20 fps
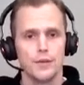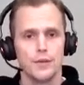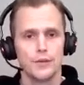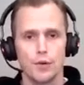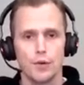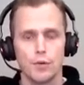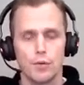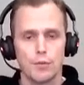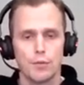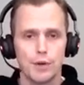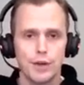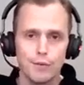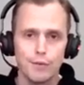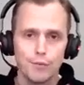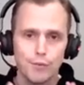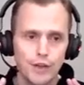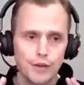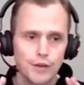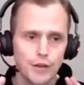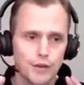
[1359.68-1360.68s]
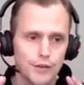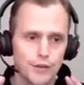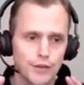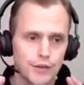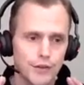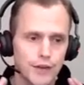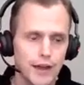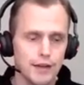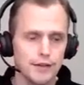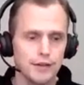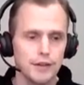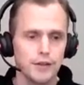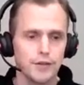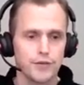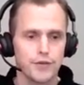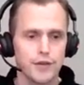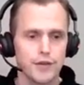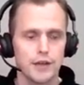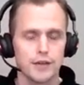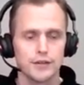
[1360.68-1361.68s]
So we need to understand
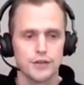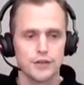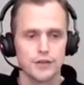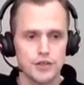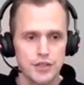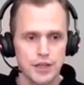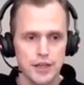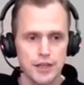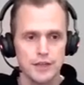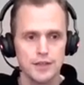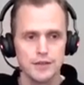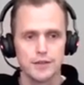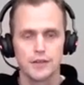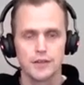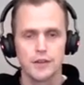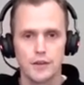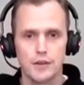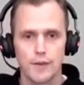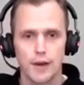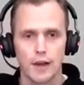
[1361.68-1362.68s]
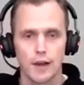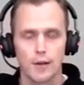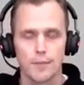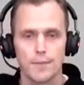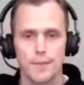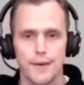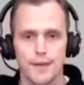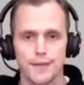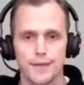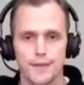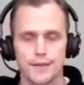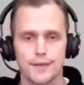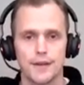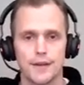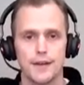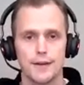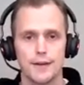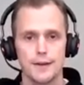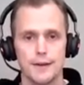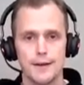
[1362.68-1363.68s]
these things, the changes, the developments.
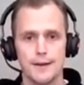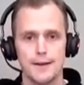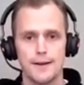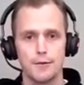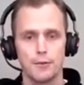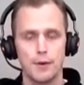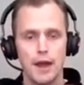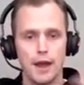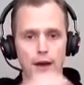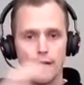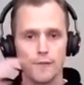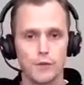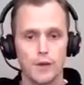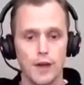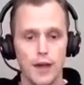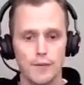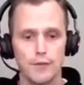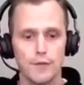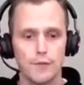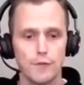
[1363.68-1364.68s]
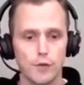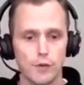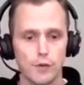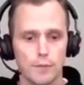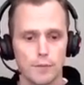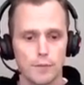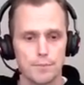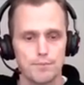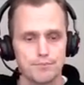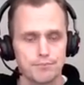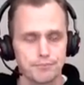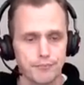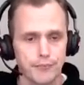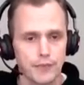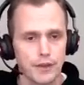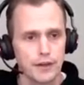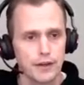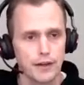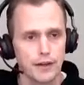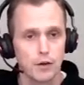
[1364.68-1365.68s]
We have to have the full,
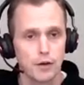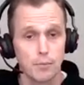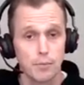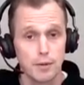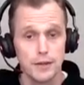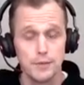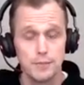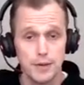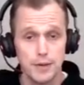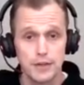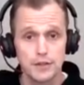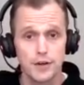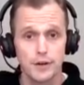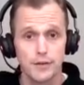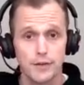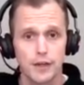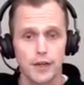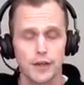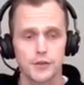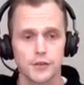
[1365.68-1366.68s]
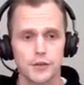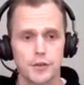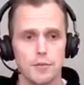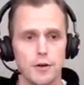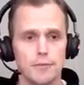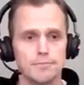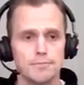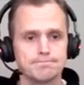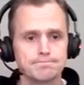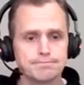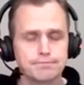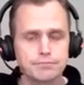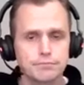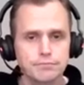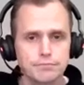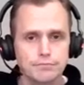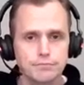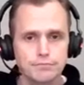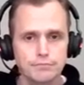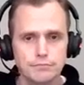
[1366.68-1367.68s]
complete picture of the customer
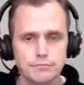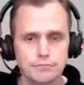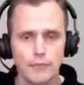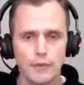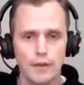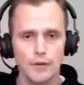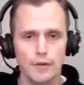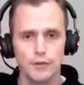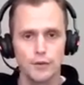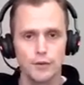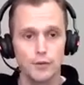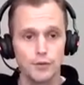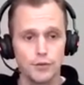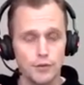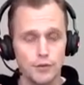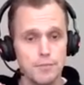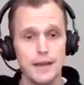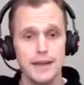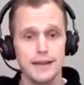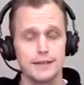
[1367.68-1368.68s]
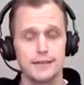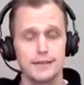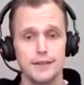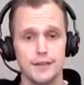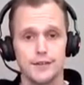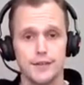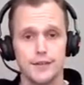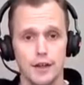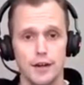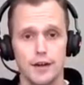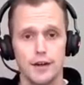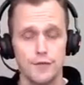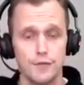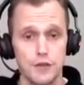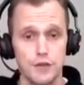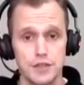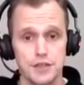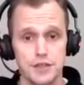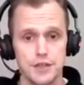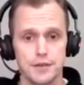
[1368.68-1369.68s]
to make this an
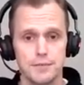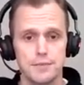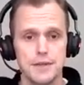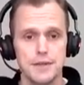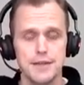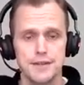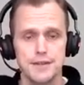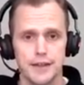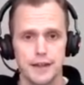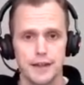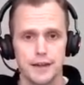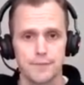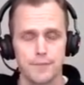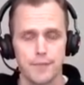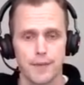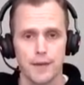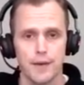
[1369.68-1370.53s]
efficient meeting.